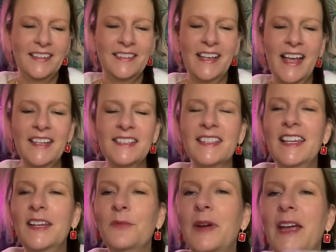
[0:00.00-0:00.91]
Next
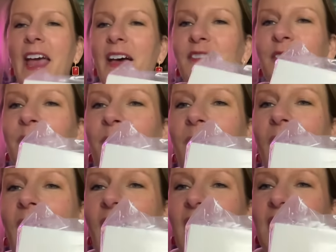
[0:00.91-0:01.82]
thing, we have some
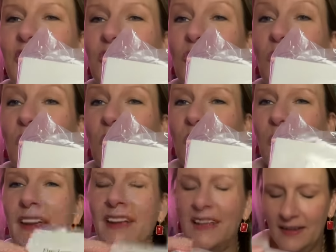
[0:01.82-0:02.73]
fine
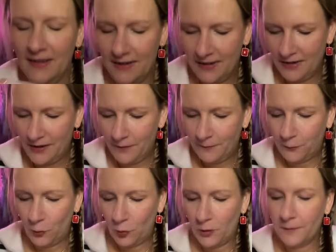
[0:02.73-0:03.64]
jewelry.
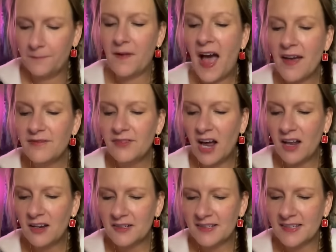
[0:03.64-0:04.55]
For
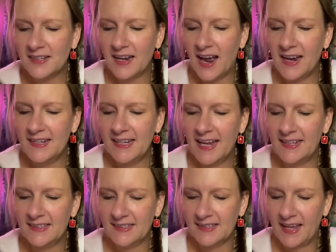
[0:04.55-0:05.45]

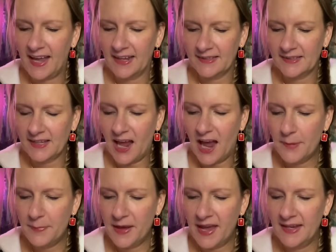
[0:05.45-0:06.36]
$5.98, I
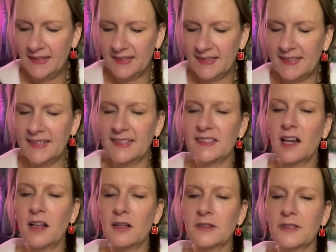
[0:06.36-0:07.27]
paid
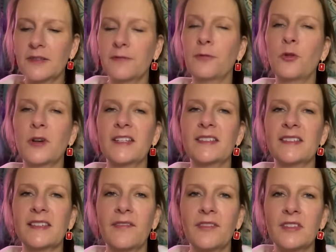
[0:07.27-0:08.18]

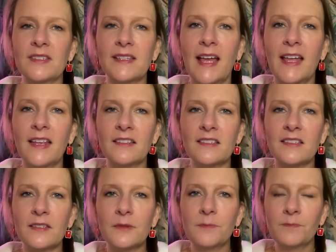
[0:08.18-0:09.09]

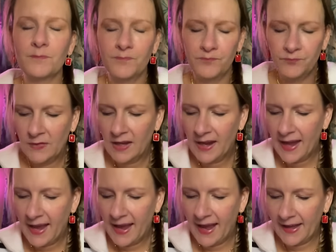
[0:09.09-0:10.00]
$6.47.
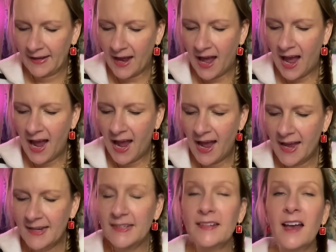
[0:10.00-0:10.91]
And
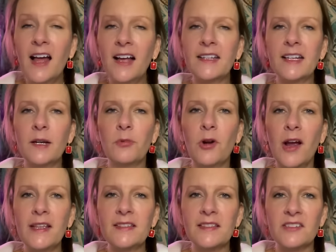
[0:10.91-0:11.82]
I did not get a
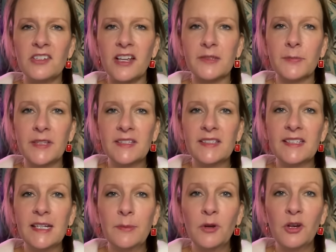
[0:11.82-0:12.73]
price adjustment,
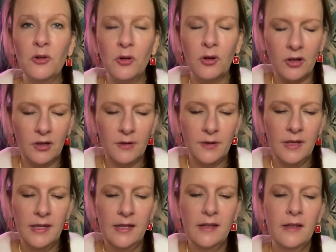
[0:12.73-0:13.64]
Temu.
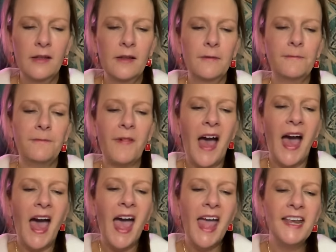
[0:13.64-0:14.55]

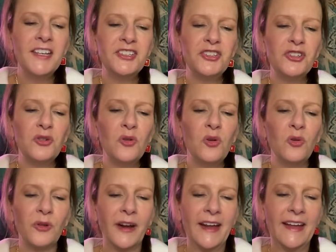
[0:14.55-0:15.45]
Fine
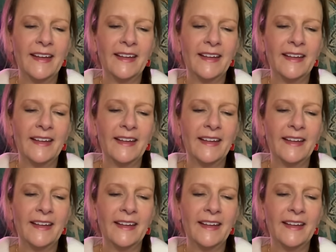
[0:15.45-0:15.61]
jewelry.